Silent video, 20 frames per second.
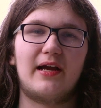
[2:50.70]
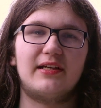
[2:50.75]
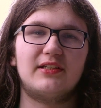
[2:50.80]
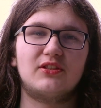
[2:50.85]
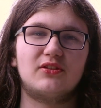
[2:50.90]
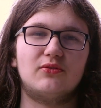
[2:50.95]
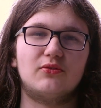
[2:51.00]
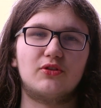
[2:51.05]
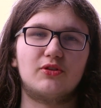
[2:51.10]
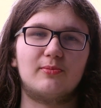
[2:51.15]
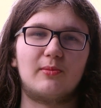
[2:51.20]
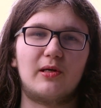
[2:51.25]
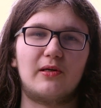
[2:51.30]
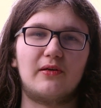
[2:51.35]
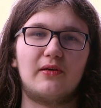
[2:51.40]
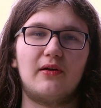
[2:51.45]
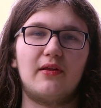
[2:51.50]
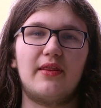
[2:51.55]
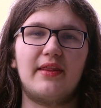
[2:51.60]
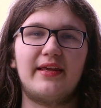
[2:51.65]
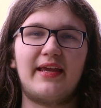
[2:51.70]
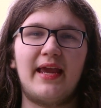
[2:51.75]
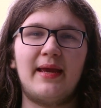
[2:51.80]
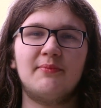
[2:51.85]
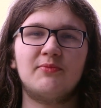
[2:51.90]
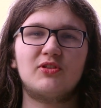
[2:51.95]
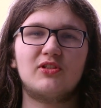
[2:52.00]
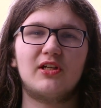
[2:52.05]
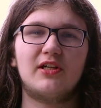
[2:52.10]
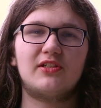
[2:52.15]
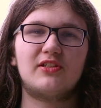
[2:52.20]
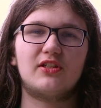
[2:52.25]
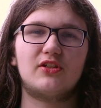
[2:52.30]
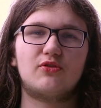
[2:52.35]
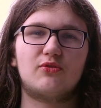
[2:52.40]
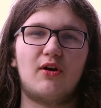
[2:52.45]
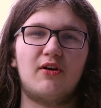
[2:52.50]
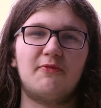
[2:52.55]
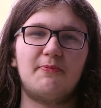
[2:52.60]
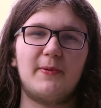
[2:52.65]
High School tomorrow. The game starts at
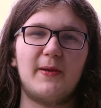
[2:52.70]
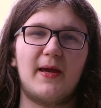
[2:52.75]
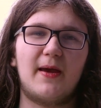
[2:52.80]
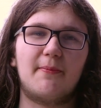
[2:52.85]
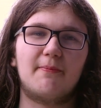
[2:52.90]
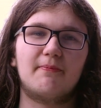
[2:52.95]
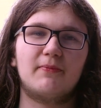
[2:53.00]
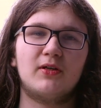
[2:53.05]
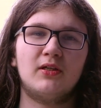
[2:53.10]
12 p.m.